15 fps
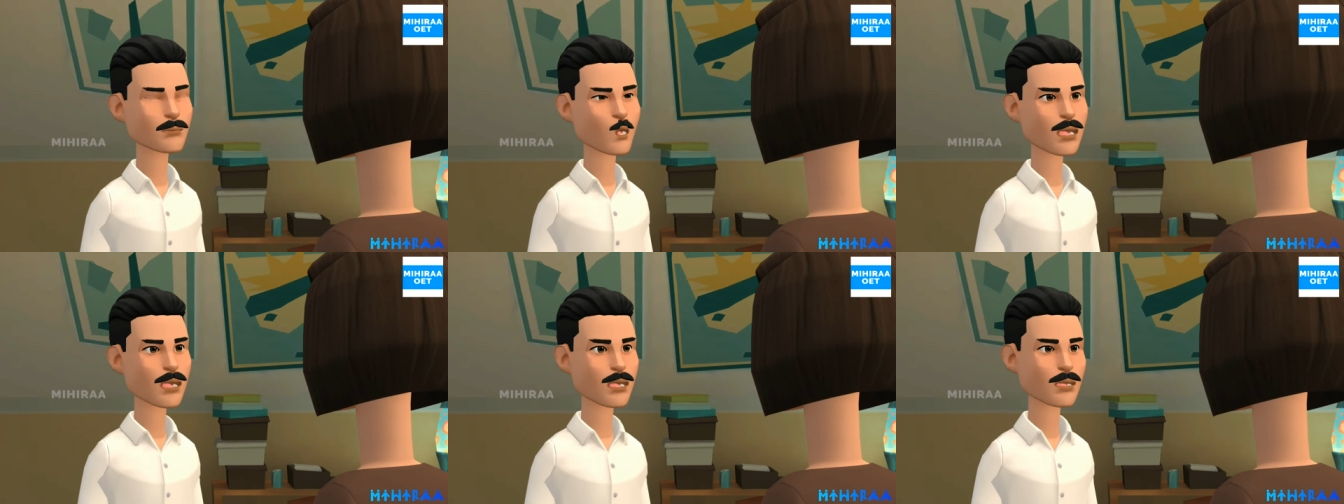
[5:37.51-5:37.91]

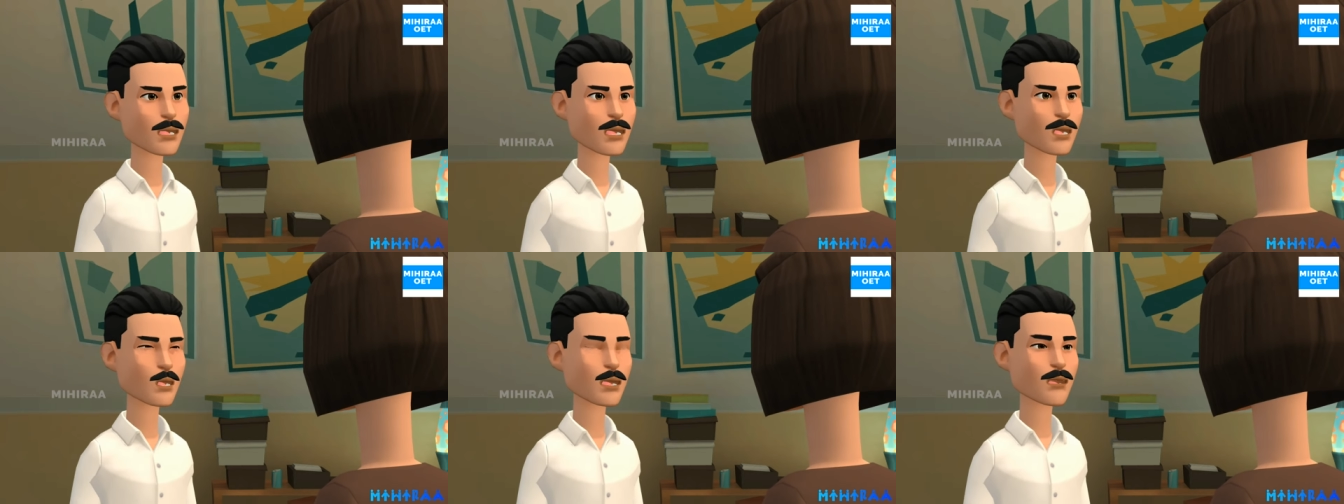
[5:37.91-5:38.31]
which can
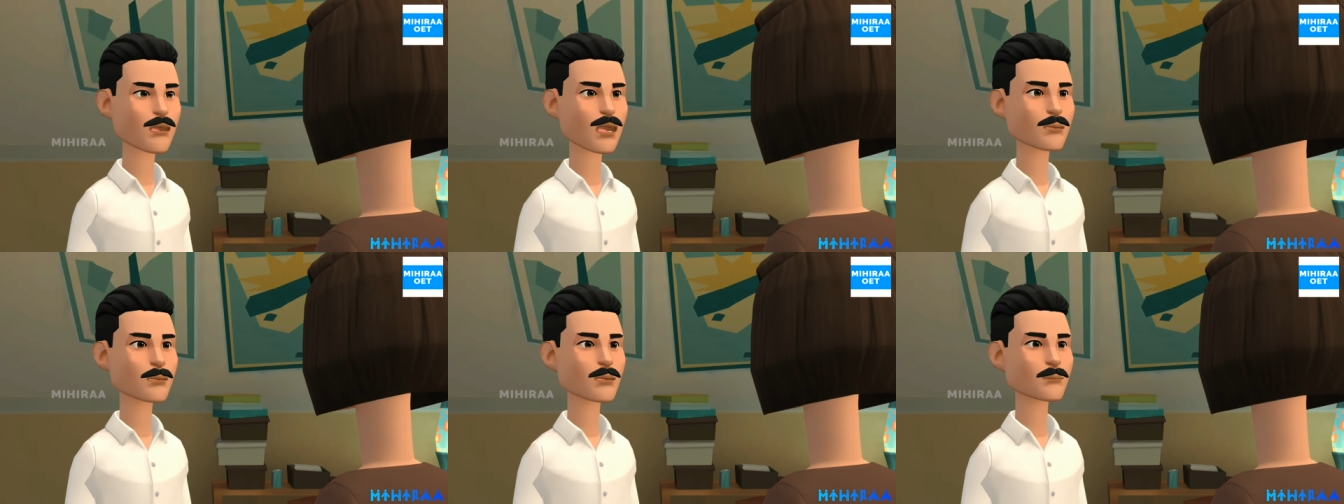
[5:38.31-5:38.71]
occur
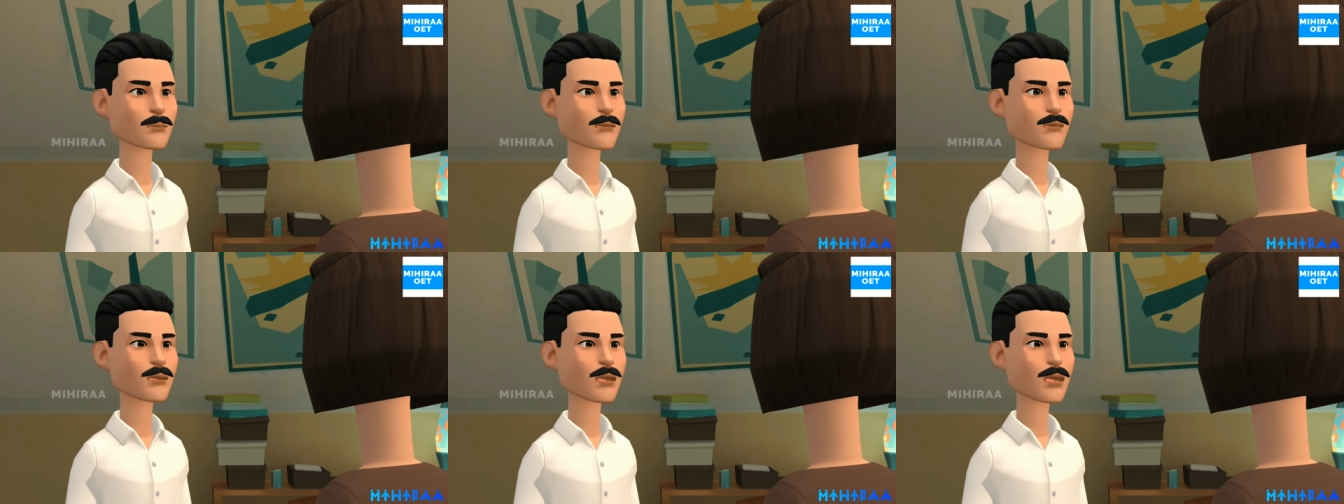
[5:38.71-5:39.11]
if the
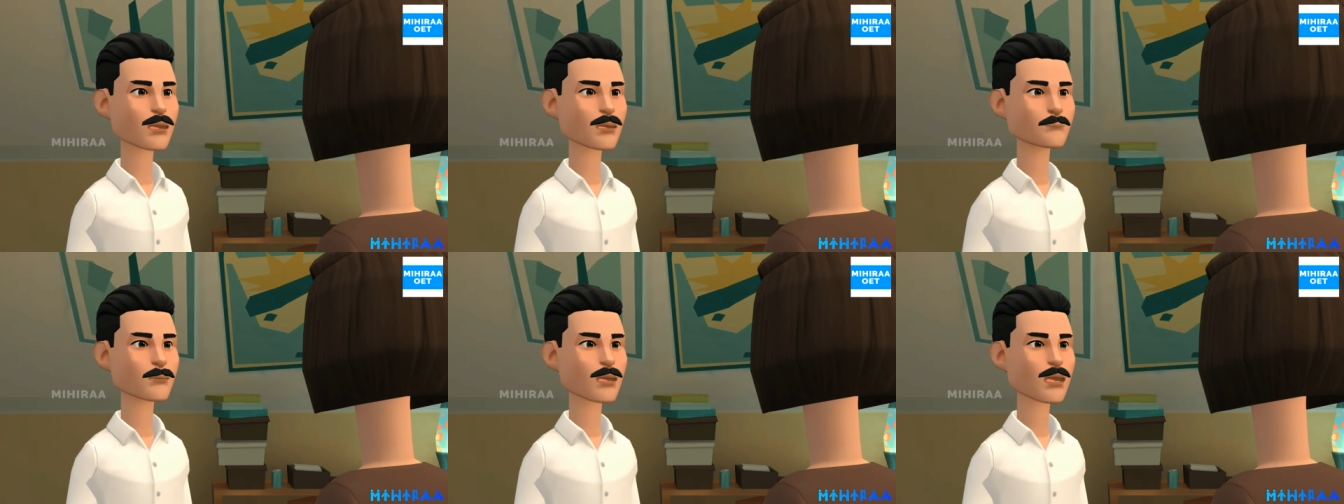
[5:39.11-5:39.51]
mumps
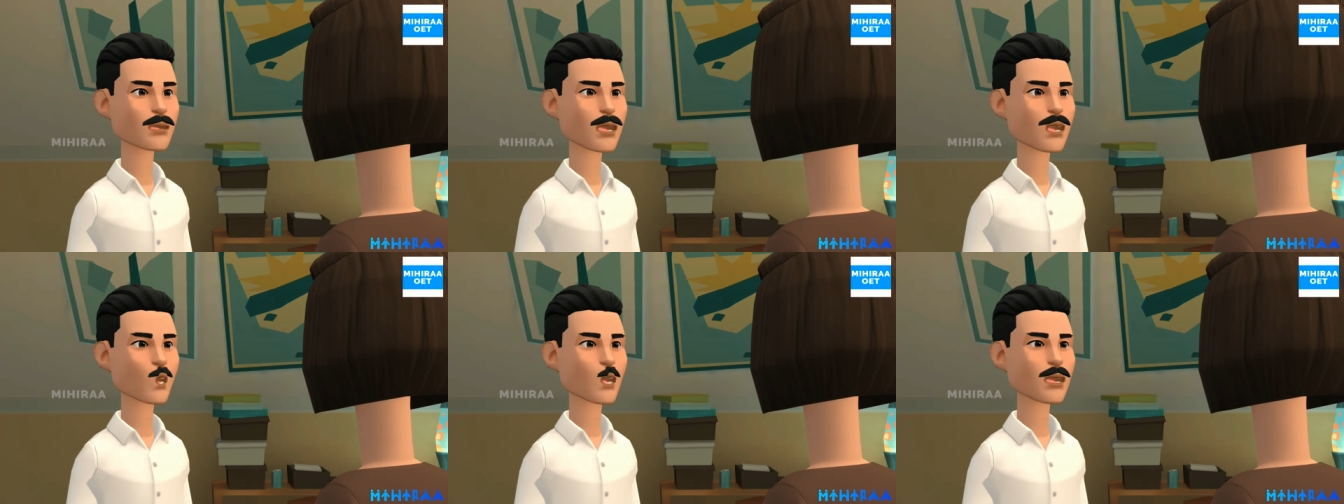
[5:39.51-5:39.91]
virus spreads
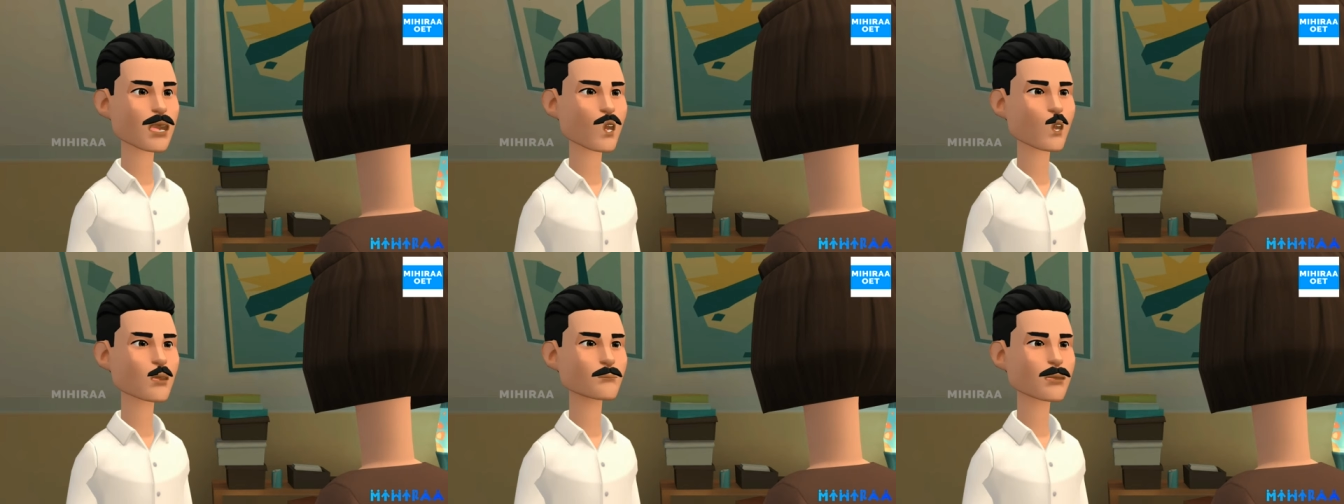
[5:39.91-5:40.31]
into the
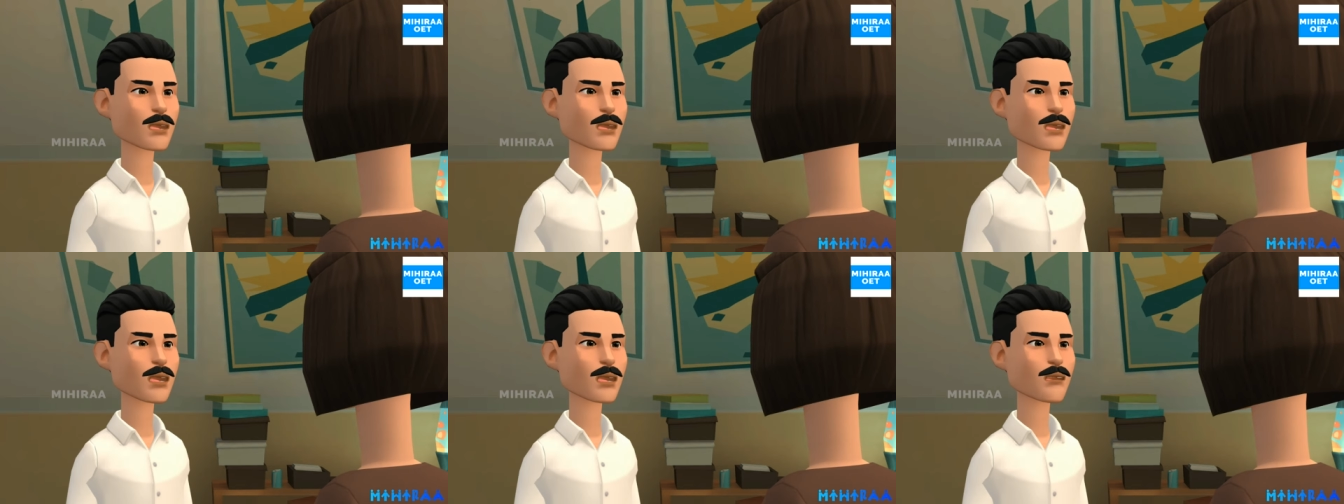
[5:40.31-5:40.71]
outer
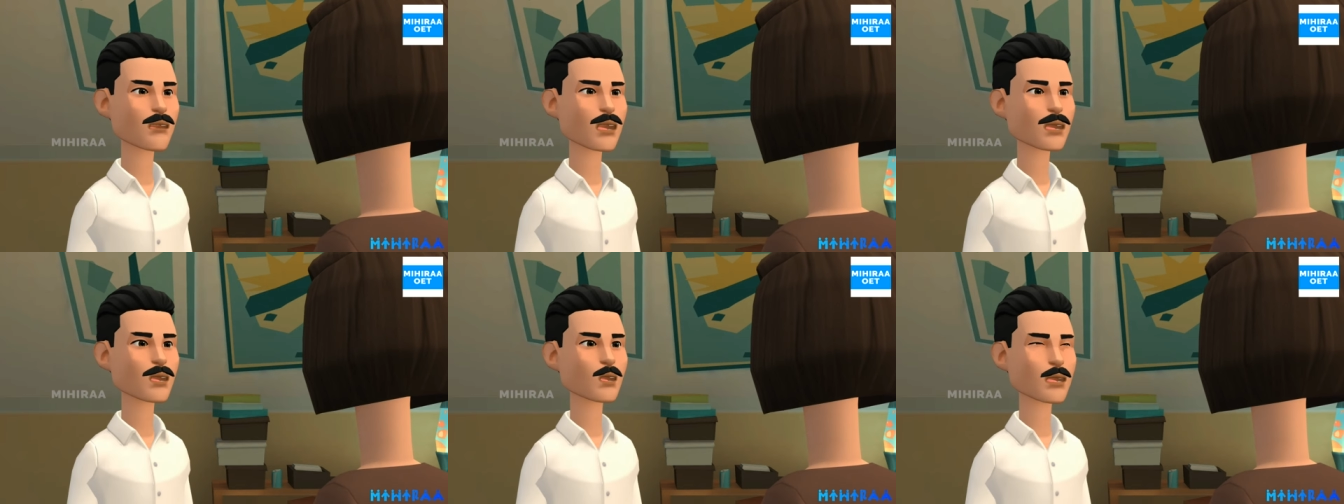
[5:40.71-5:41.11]

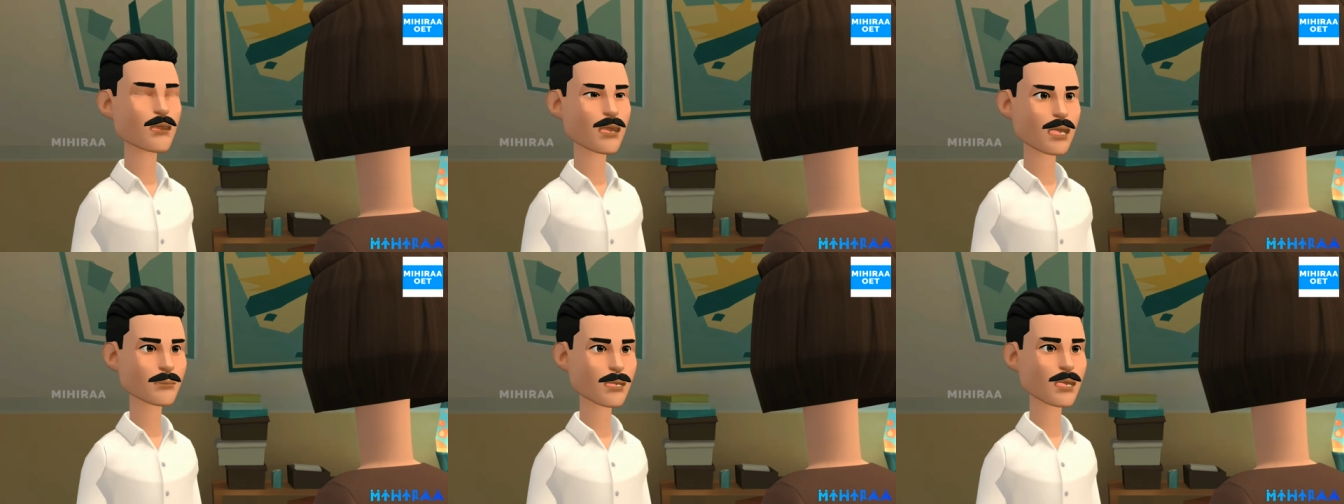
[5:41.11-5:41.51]
protective layer
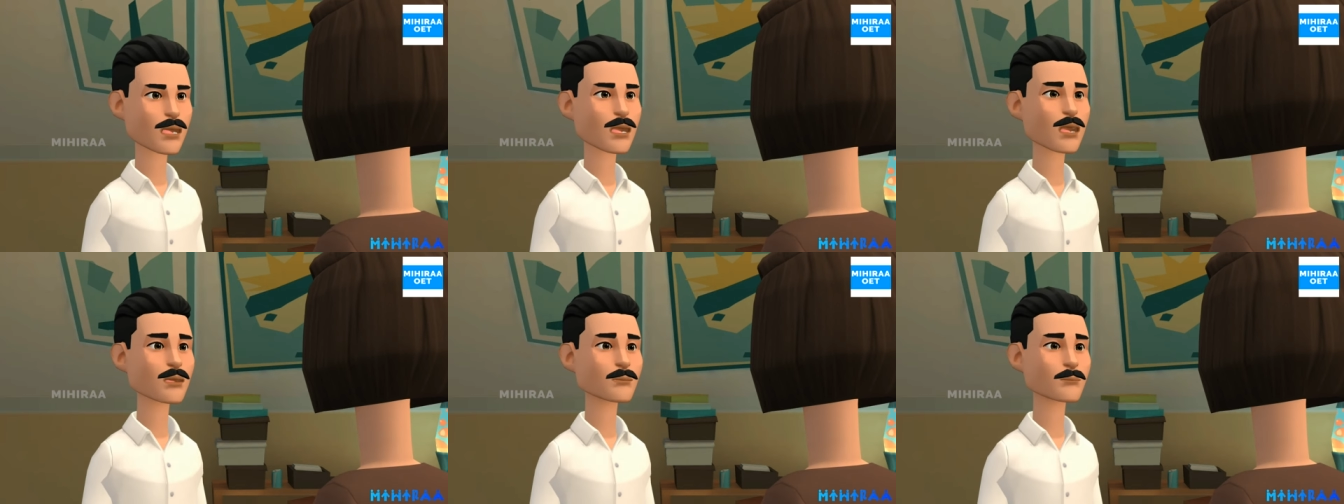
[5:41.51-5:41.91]
of the
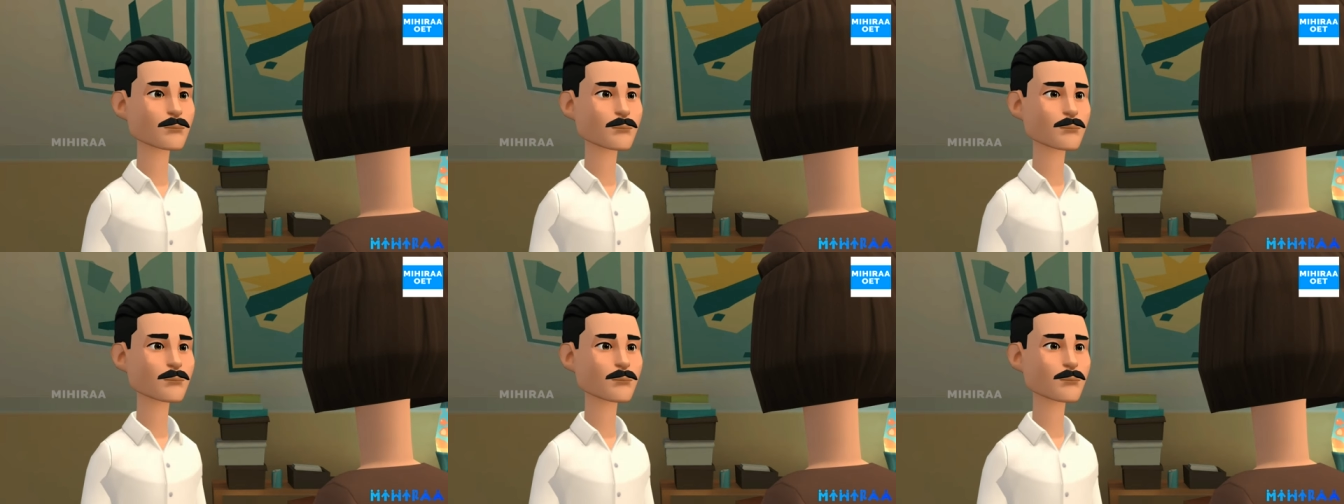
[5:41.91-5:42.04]
brain.